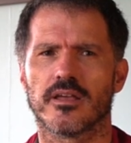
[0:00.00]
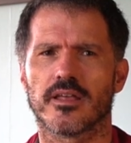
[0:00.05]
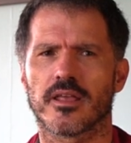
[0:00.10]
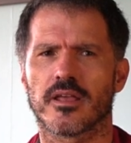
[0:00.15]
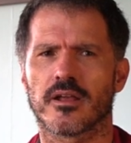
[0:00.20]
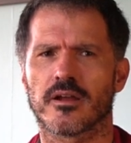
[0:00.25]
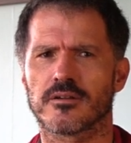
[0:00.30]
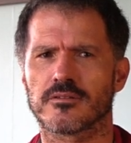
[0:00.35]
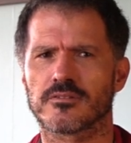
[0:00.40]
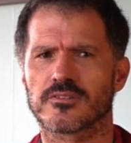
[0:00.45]

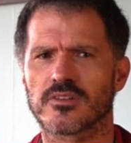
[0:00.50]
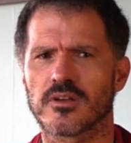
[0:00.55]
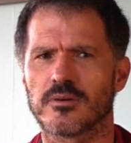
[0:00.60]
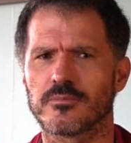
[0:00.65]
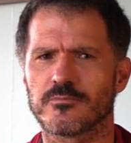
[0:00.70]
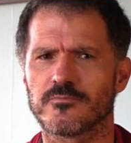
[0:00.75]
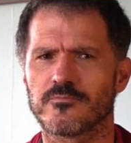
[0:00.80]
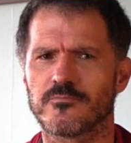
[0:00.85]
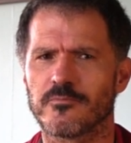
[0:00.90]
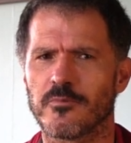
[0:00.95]
Here are
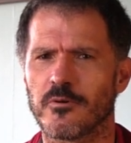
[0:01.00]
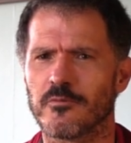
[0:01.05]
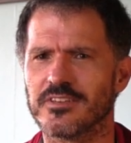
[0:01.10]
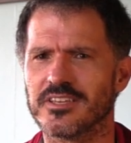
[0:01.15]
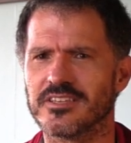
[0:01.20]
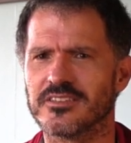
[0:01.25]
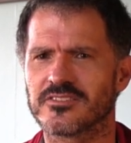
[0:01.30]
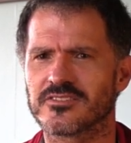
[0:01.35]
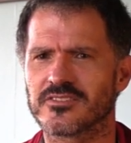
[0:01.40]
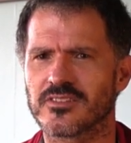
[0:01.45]
some of
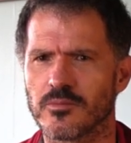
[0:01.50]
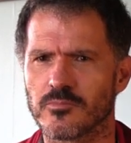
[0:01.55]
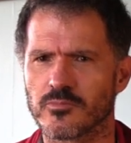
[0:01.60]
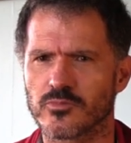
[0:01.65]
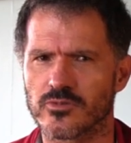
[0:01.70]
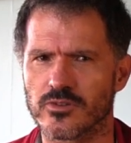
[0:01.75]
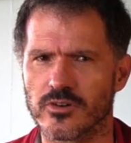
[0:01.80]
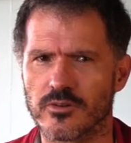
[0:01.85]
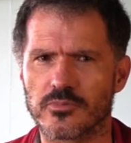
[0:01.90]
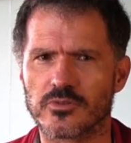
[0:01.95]
these
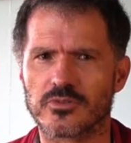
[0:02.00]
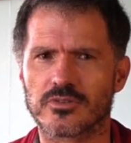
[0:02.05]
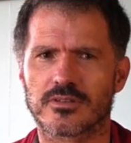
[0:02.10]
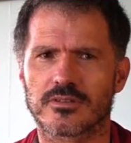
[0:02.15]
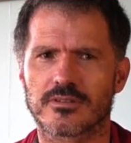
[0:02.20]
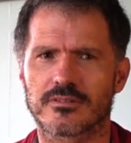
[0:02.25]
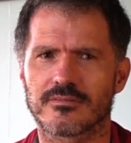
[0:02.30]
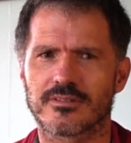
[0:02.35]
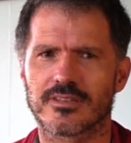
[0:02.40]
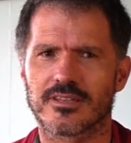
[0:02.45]

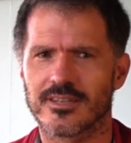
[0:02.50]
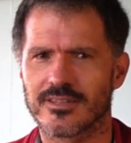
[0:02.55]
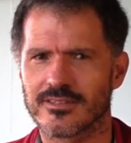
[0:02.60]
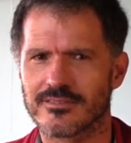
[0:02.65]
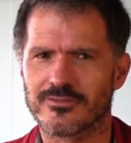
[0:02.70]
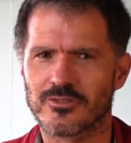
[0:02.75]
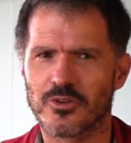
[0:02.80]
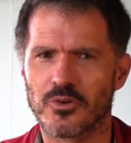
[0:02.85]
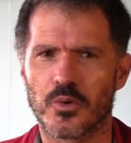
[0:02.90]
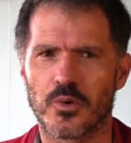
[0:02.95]
subgroups,
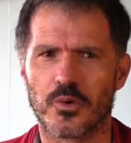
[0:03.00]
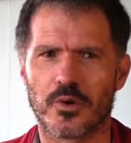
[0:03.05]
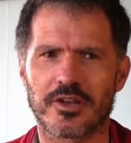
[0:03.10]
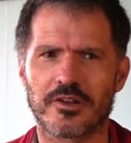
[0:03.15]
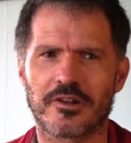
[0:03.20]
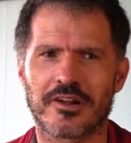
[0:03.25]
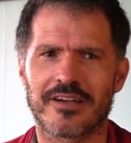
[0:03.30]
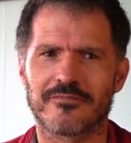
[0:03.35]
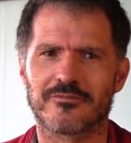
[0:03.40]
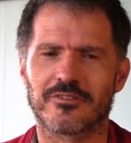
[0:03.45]
and don't worry,
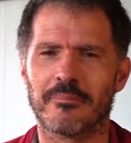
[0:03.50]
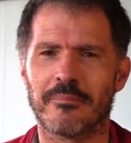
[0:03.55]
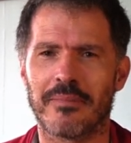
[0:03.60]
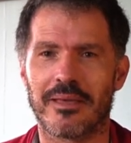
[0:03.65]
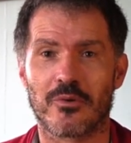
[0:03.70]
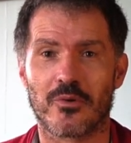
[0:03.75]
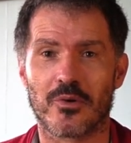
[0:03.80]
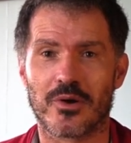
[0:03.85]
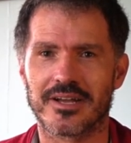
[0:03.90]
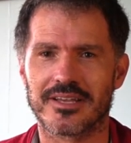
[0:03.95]
you don't have to
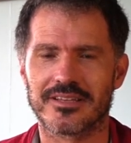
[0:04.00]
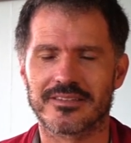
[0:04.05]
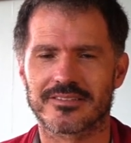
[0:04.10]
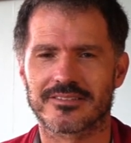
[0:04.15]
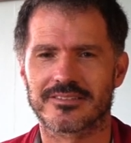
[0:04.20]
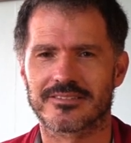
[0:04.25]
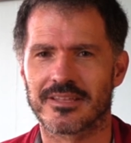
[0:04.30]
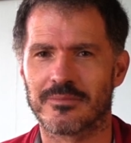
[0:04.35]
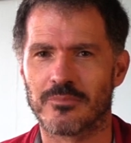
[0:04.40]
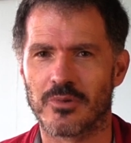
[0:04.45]

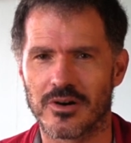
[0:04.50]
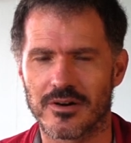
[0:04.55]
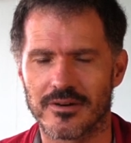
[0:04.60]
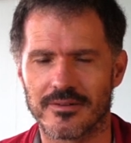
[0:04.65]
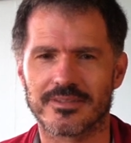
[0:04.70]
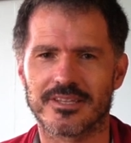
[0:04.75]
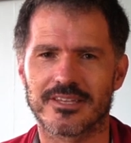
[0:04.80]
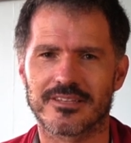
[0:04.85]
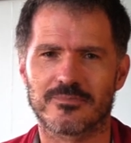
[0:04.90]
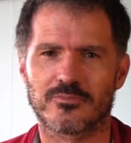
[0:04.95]
memorize them
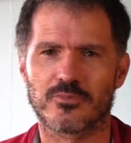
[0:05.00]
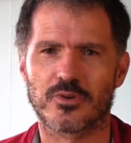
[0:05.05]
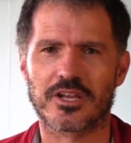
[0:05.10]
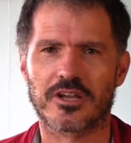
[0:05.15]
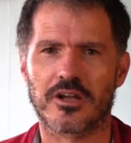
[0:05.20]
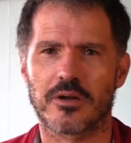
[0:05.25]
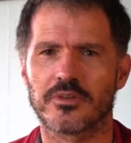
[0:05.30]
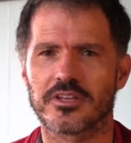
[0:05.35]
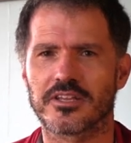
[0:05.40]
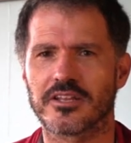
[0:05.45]
all. It's pretty
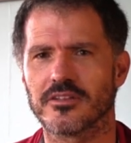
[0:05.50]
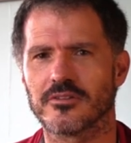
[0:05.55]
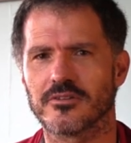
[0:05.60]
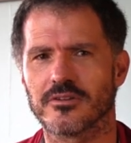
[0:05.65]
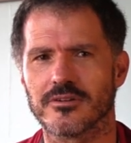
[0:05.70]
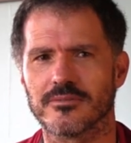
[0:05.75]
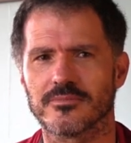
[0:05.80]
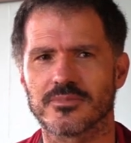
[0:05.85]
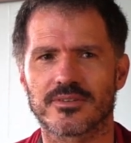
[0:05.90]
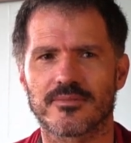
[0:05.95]
complicated
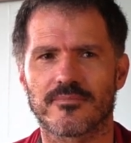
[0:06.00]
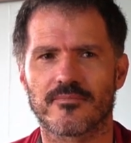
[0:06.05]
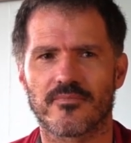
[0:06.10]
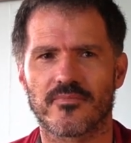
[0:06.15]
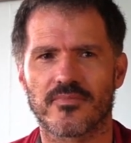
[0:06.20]
terms.